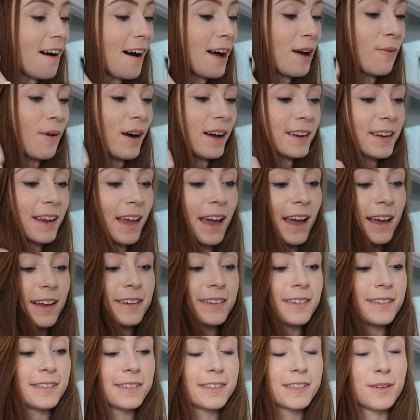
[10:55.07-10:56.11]
I want to
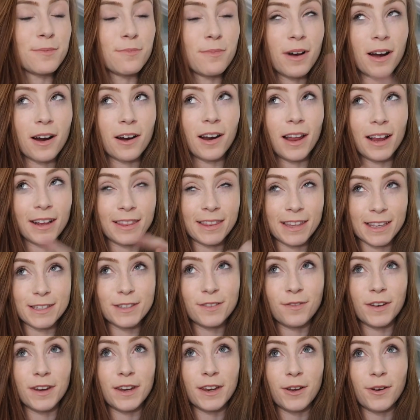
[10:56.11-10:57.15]
get tomorrow, like
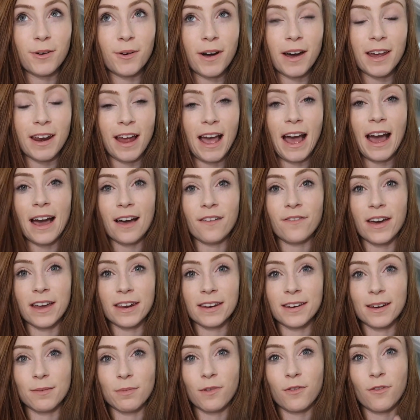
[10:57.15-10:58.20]
this video kind of half
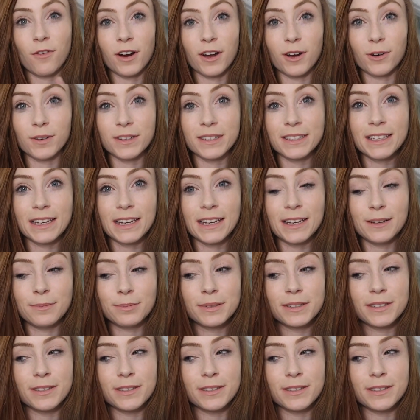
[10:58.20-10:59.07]
edited before I go to sleep,